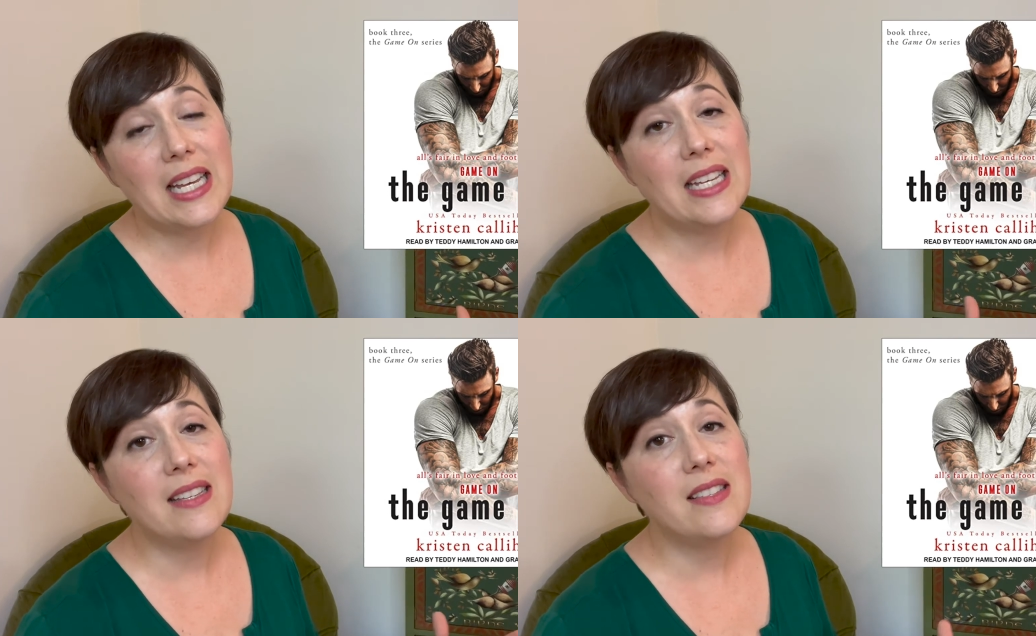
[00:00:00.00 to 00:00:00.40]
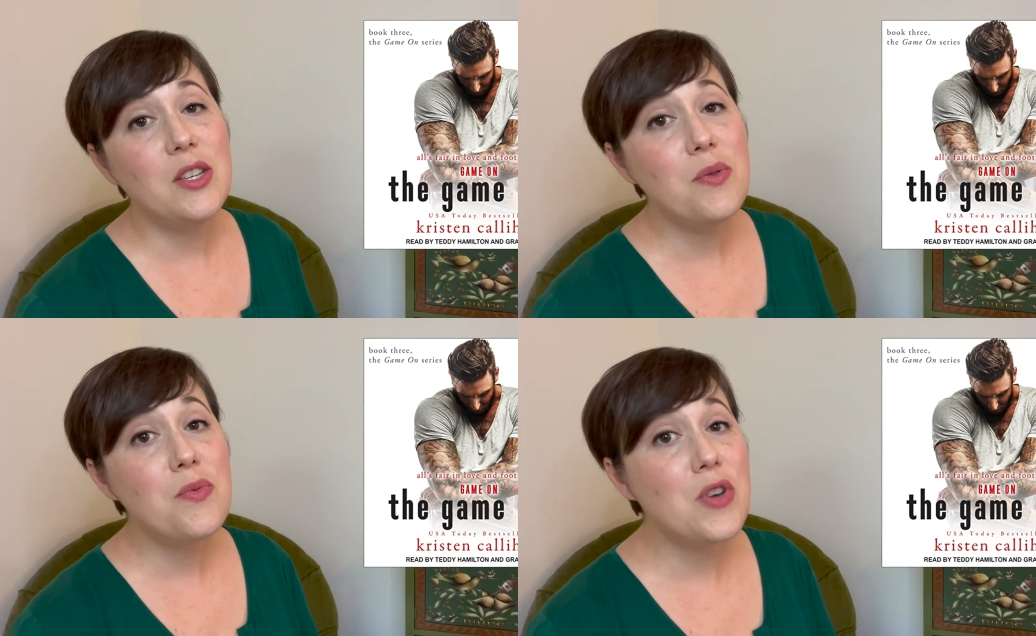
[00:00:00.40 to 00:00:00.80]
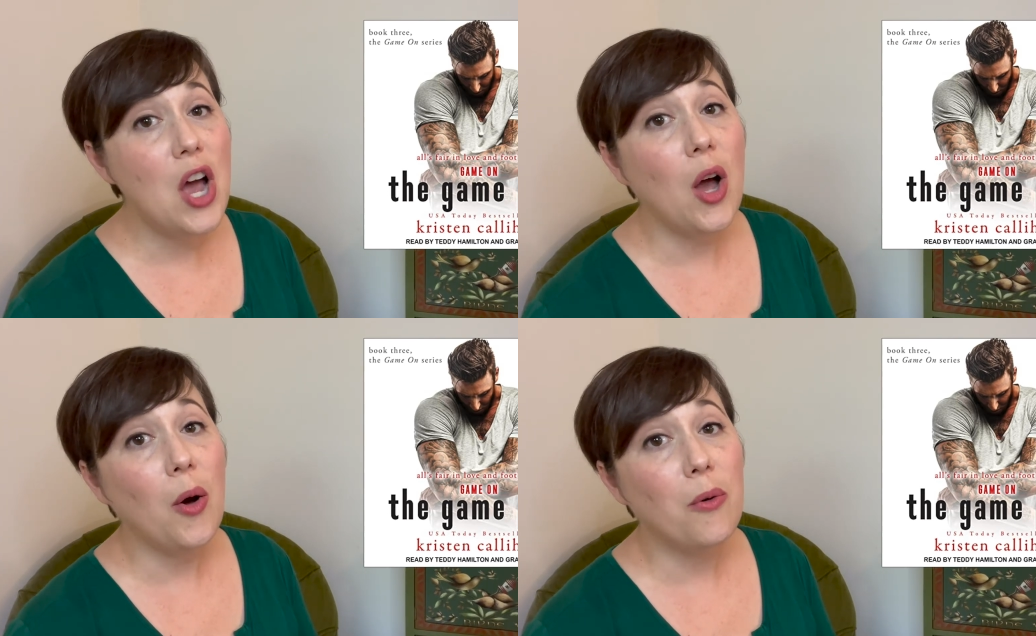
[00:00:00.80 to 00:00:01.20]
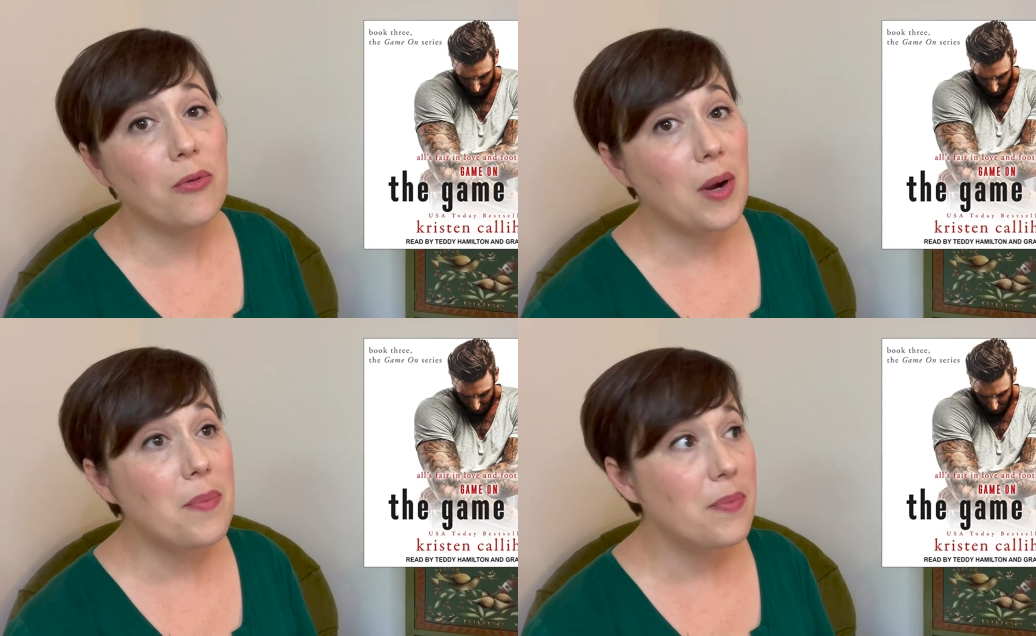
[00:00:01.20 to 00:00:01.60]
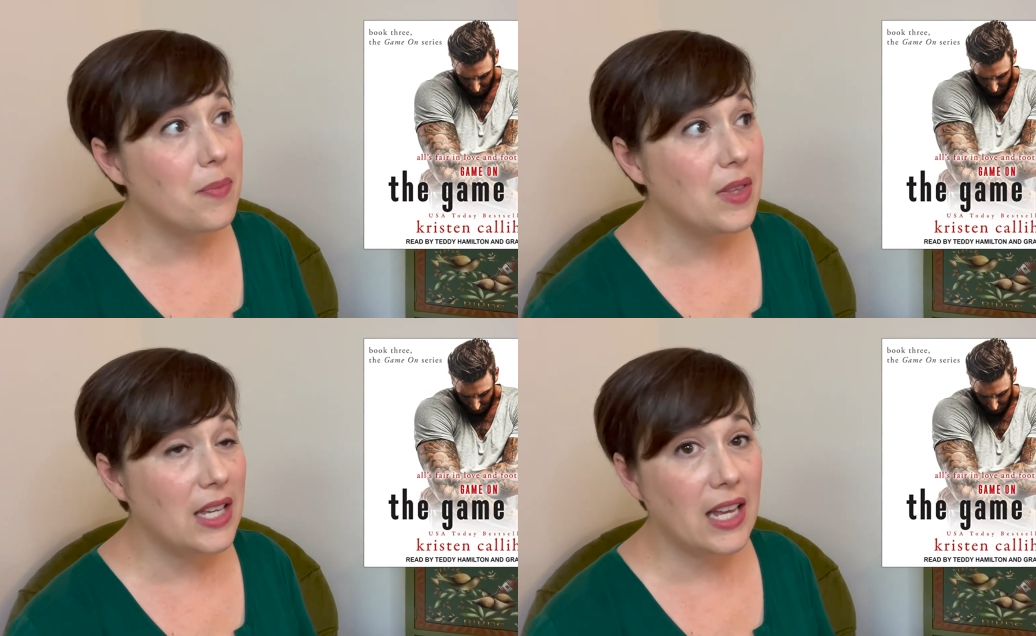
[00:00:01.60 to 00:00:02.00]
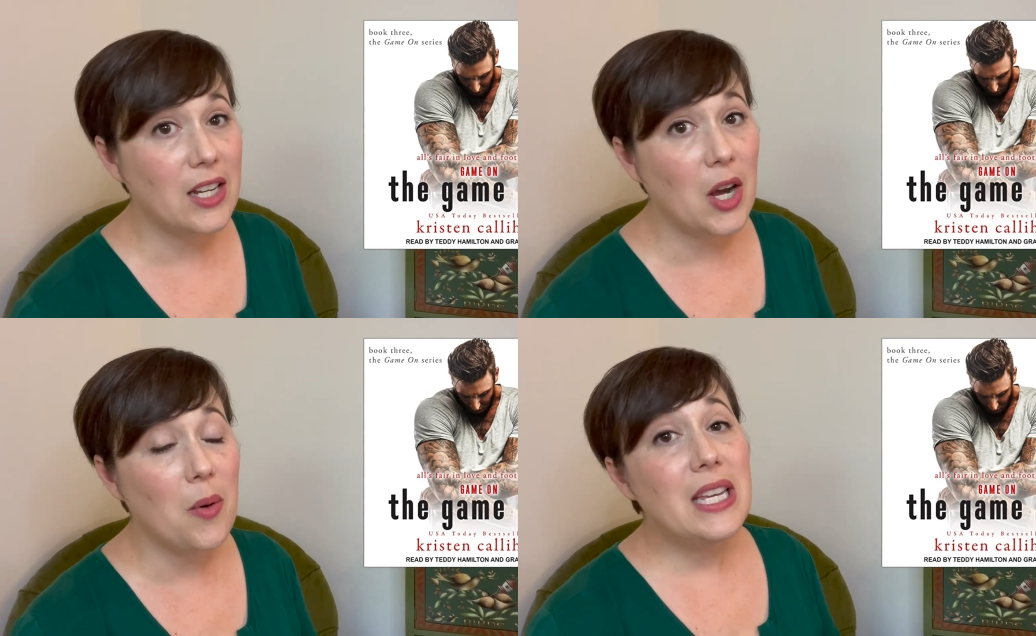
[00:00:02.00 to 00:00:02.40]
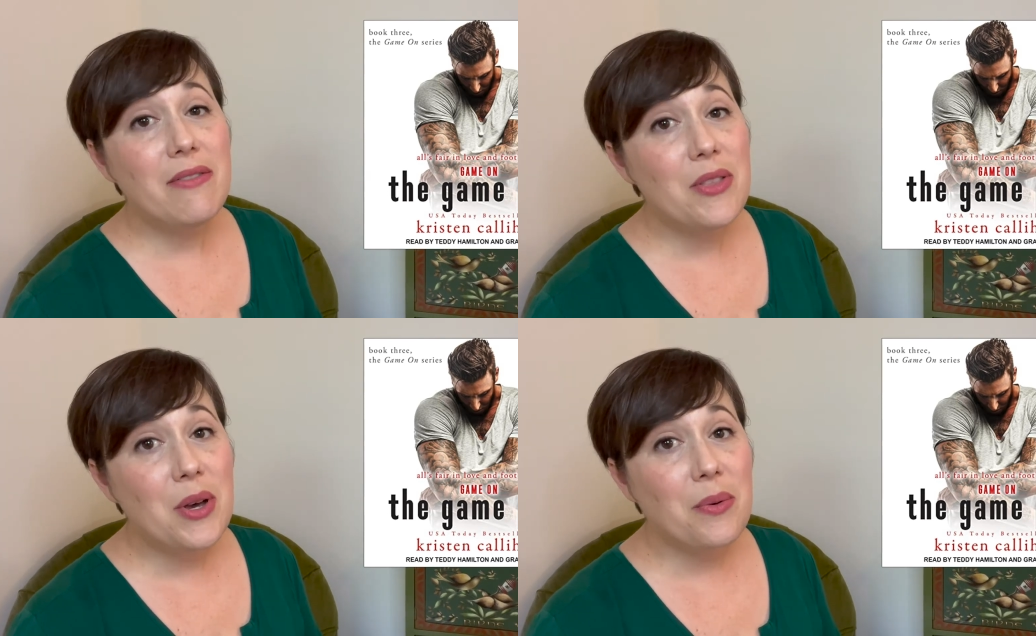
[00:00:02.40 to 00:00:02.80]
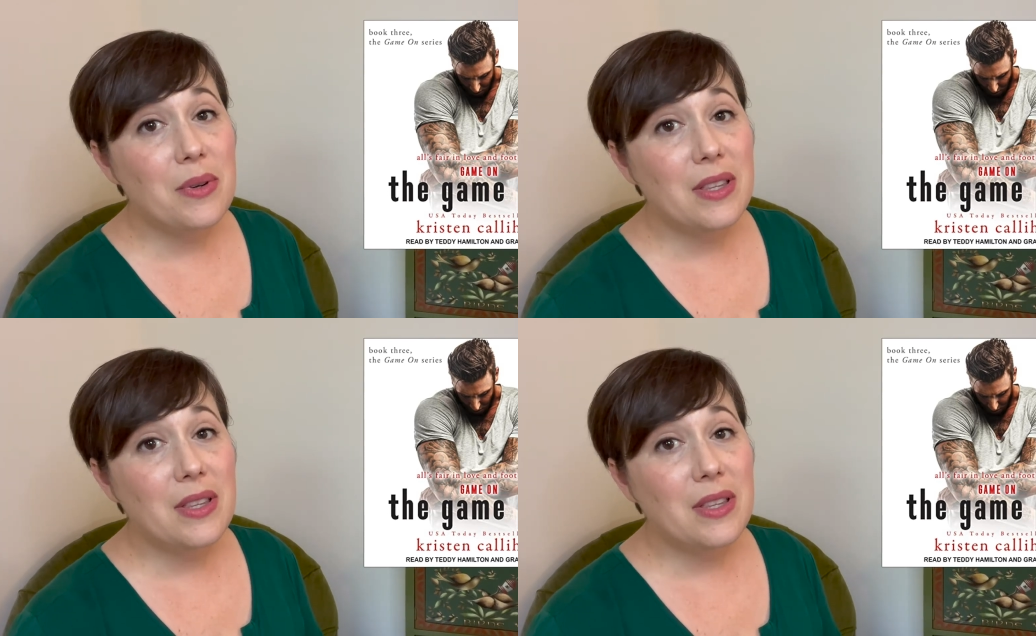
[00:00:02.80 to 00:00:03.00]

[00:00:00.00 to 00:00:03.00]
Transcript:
Speaker 1: is, you know, from the get-go, even though